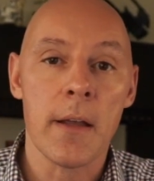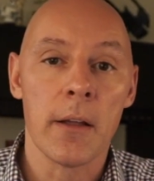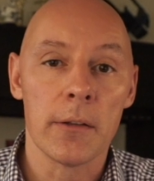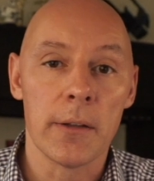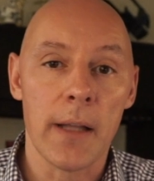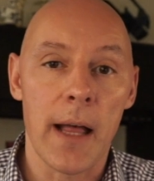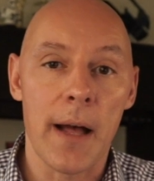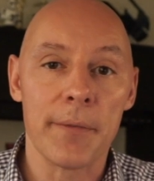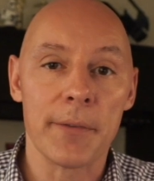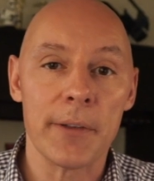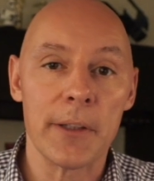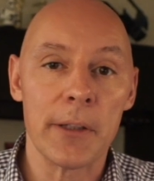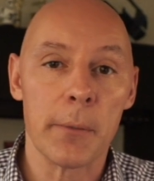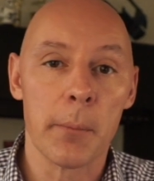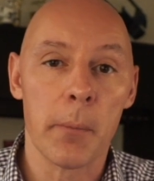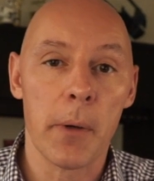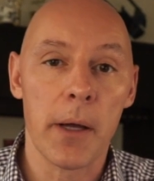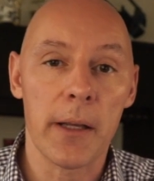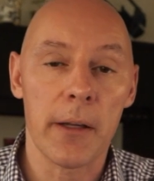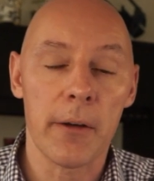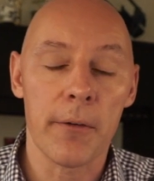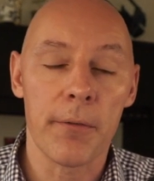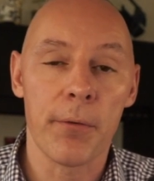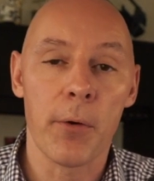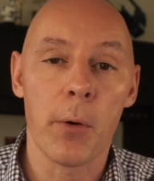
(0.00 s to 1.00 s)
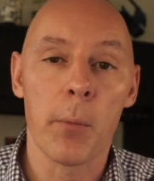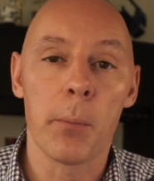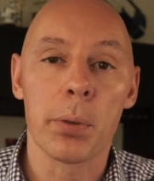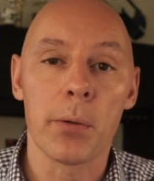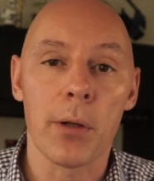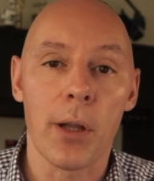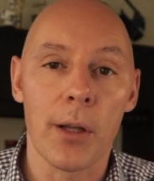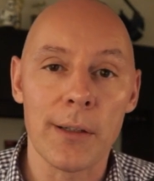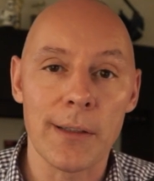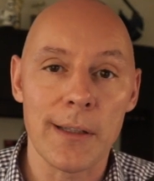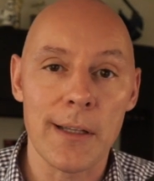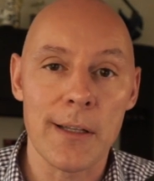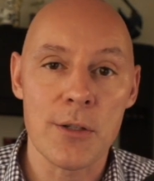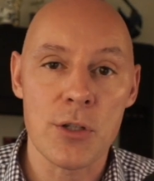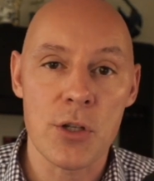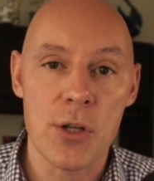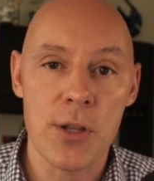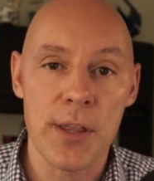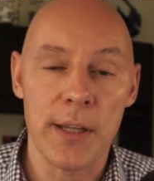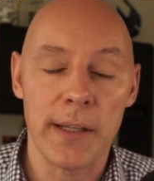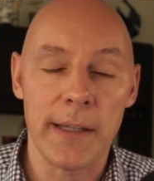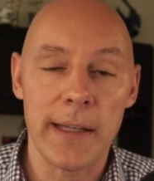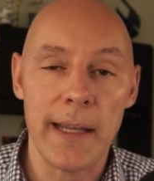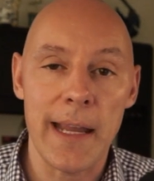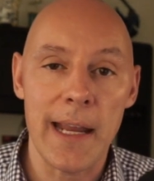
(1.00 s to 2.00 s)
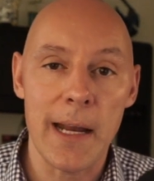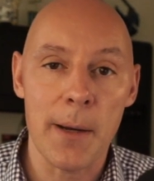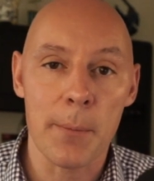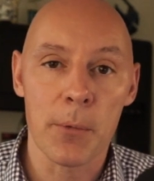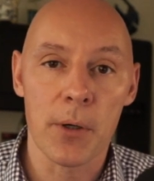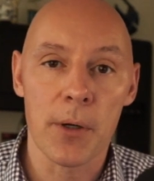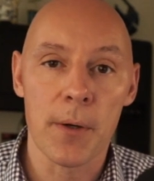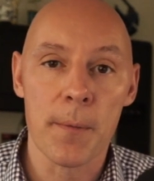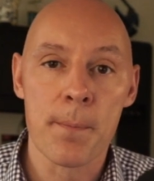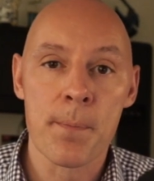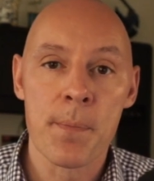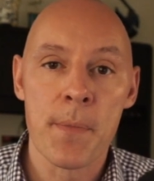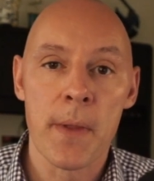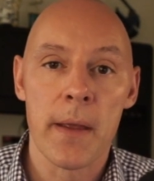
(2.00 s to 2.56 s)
lavalier microphone plugged into the camera.